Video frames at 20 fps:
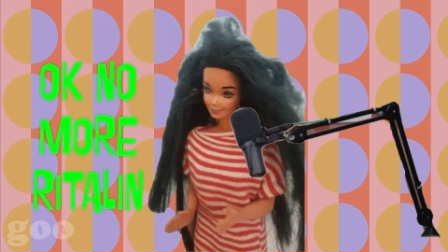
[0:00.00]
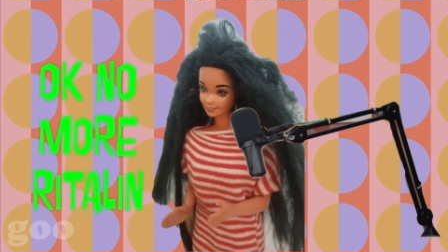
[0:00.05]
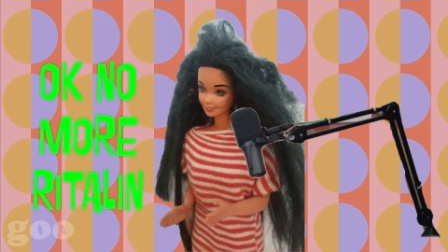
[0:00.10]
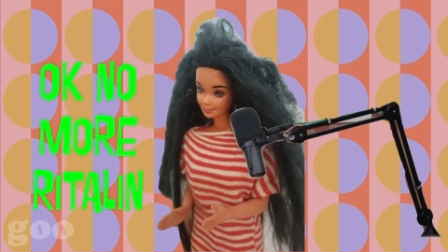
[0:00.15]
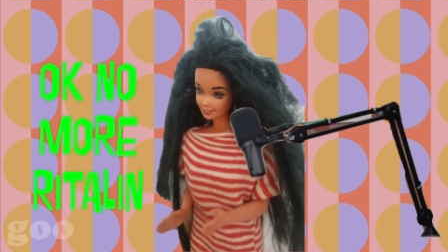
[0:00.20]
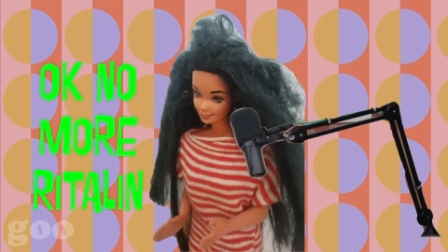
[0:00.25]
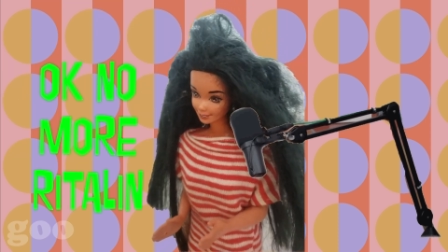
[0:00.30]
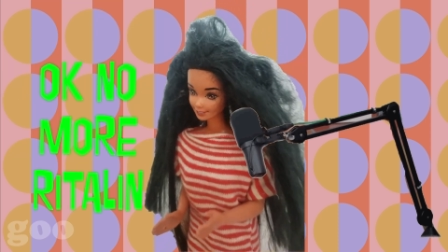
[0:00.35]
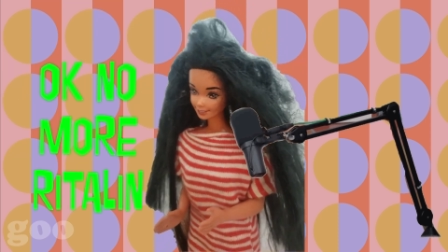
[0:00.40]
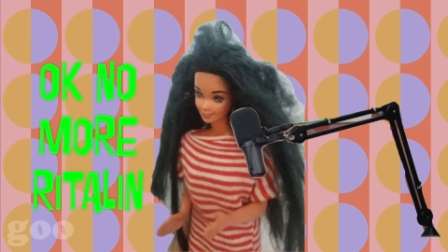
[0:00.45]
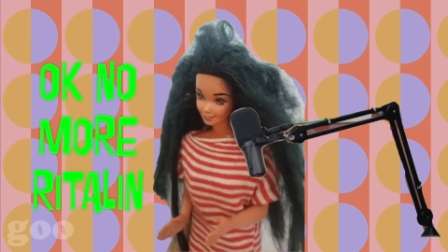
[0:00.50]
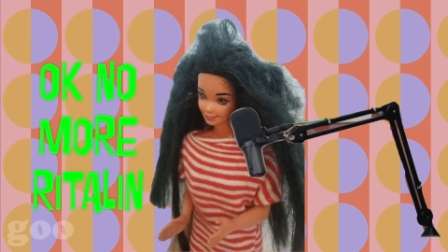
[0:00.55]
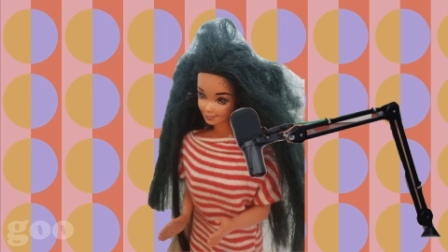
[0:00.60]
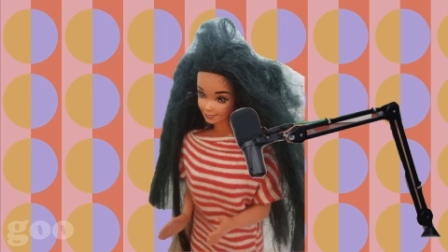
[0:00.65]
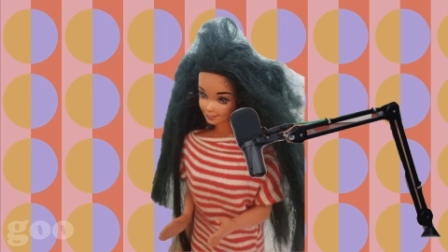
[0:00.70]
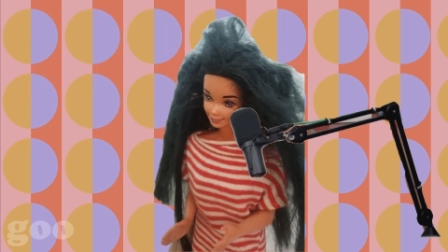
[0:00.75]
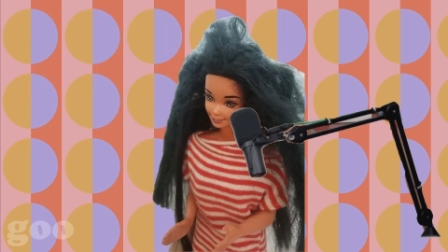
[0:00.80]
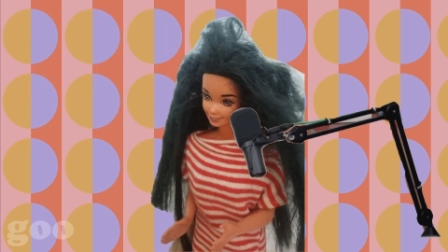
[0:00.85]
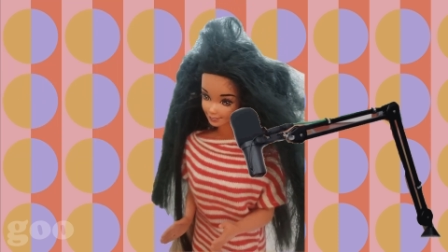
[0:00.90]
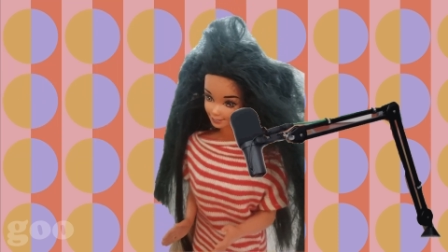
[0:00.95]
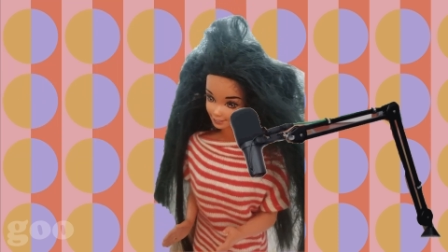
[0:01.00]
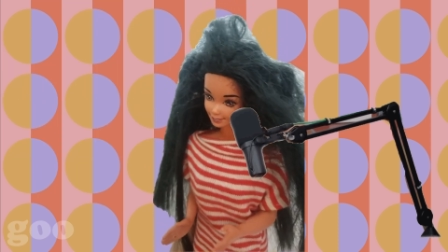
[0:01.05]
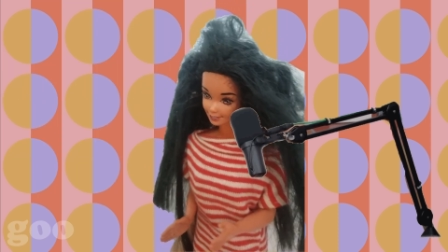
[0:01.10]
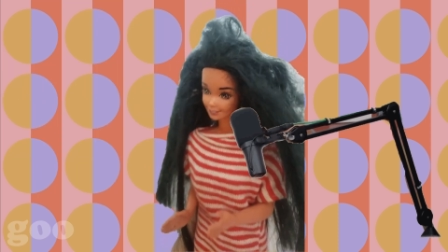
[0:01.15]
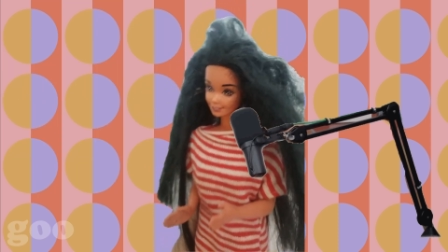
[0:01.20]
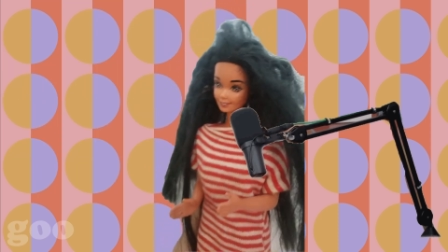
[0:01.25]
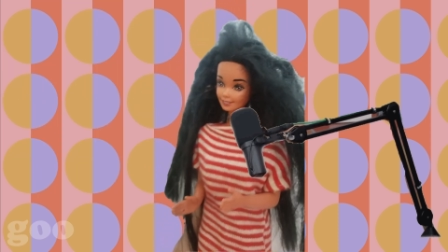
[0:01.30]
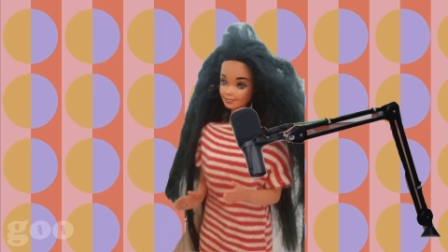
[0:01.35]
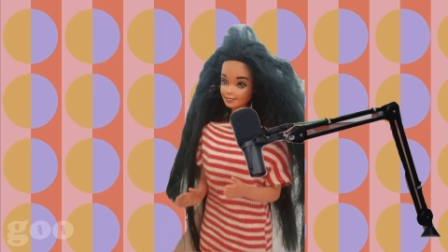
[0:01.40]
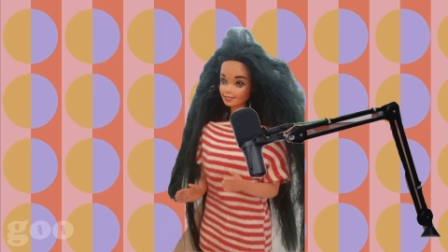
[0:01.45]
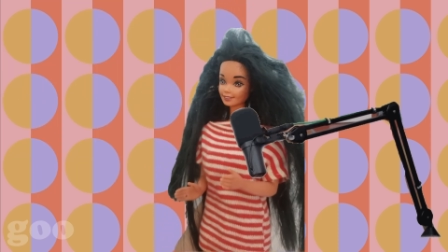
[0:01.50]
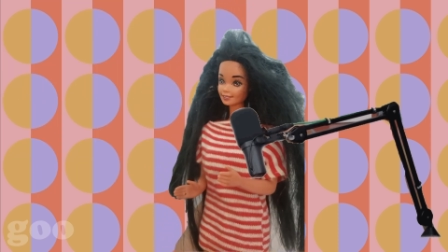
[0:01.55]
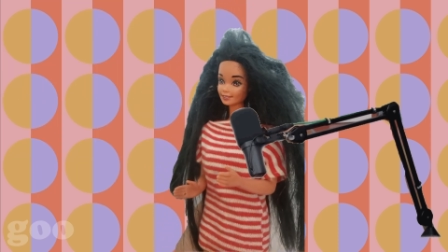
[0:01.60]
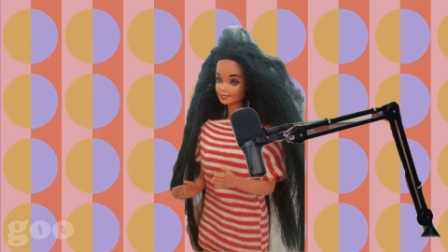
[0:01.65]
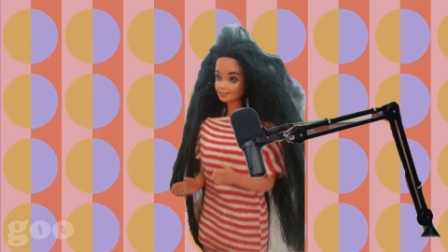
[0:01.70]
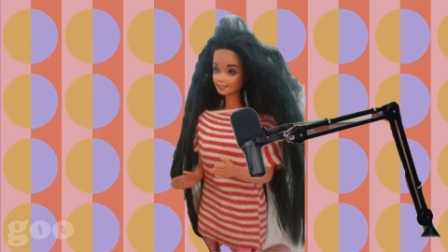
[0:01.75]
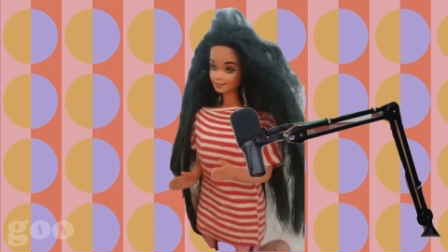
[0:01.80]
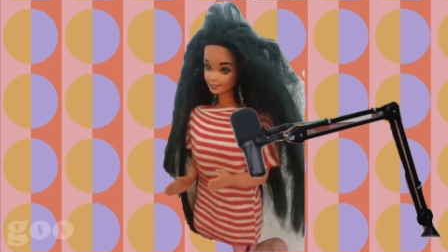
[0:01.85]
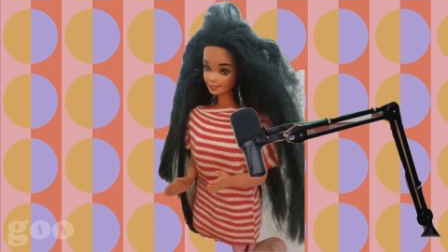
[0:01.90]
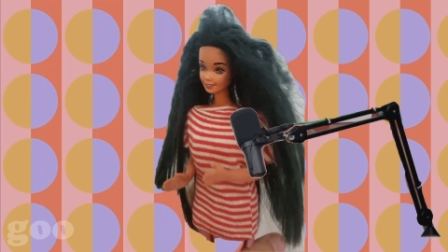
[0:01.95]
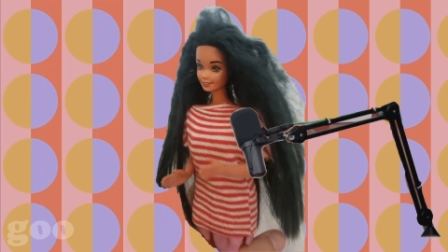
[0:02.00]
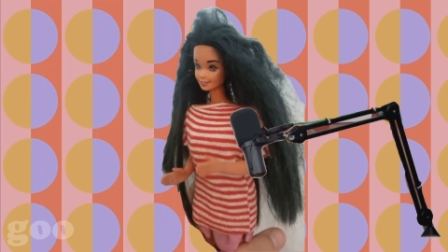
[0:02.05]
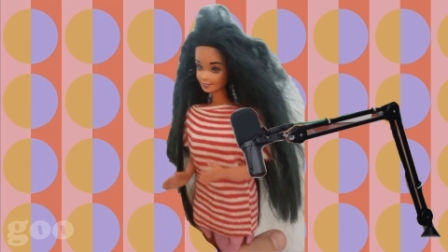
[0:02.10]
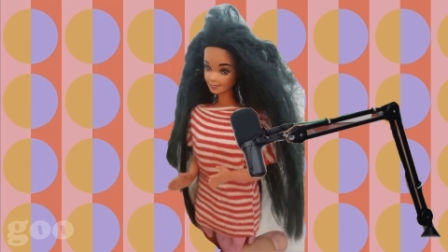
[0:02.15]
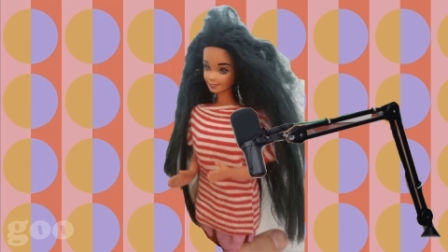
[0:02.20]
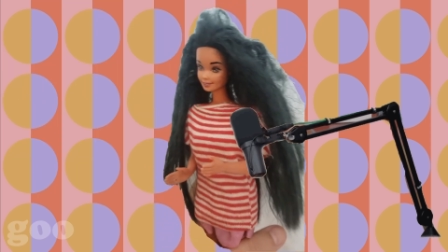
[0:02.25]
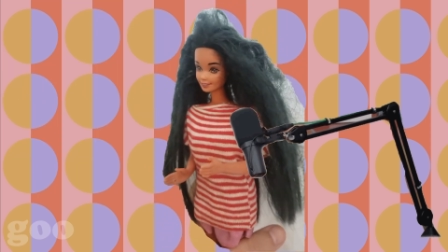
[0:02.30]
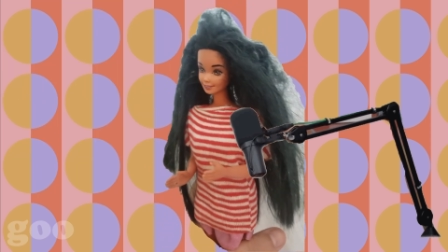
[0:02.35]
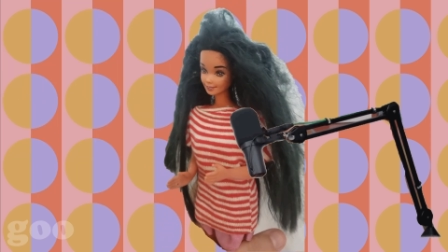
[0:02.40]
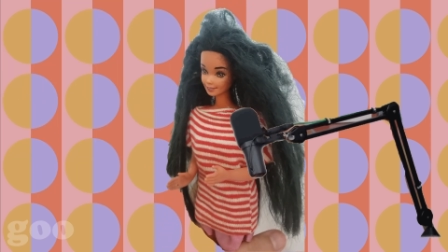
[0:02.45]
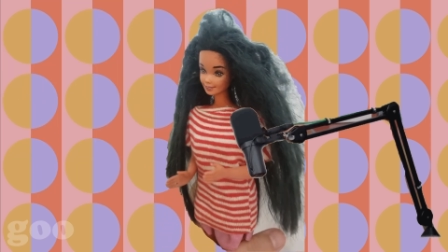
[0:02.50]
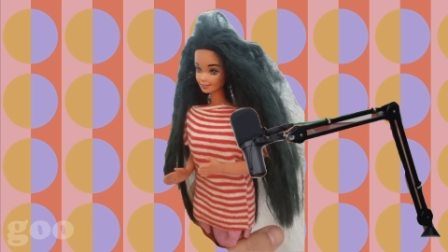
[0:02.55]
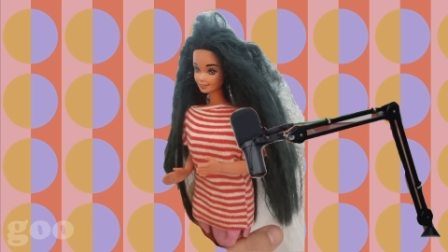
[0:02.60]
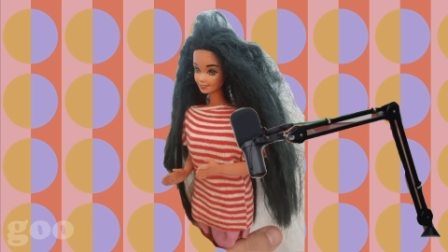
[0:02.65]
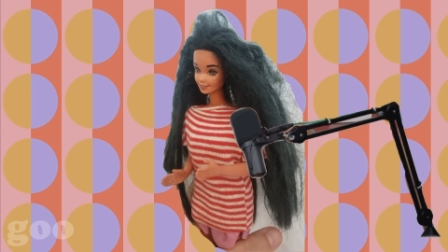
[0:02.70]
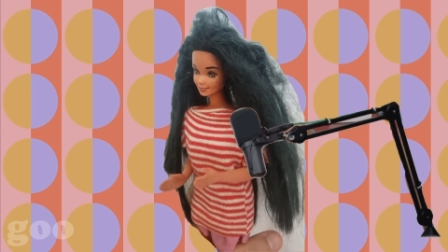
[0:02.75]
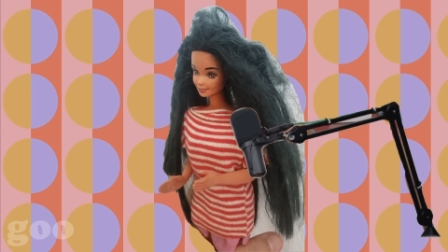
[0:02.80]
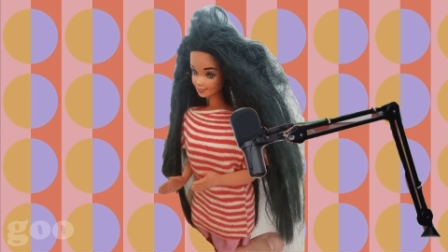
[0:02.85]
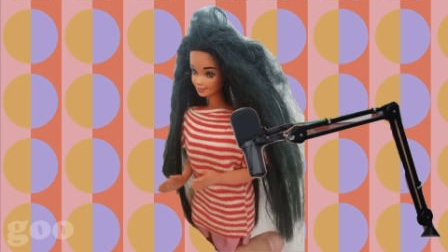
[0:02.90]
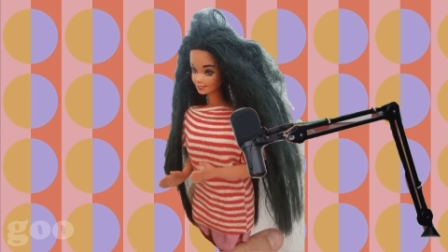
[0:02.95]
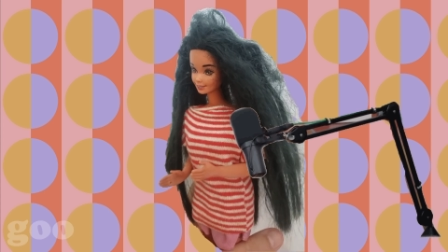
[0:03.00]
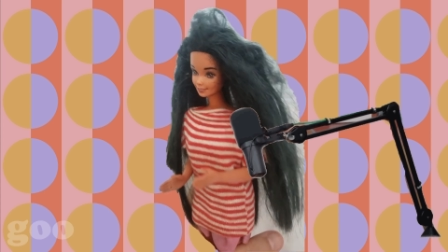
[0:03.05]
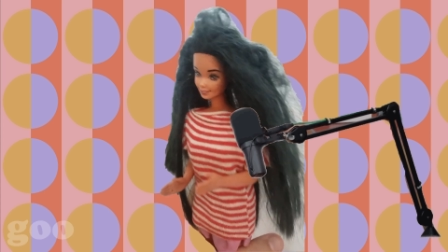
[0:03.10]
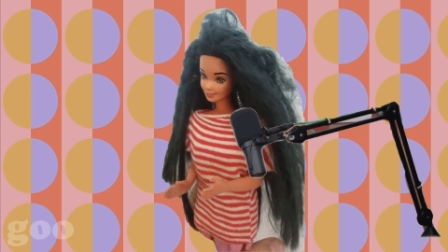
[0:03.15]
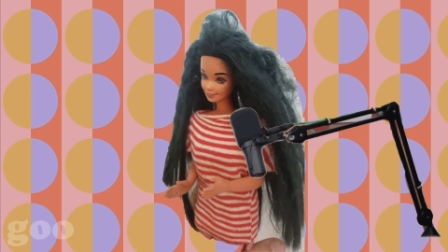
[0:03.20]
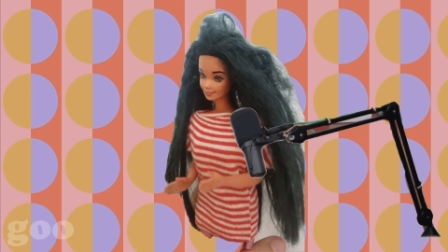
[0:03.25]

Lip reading: I got really hooked on something that's not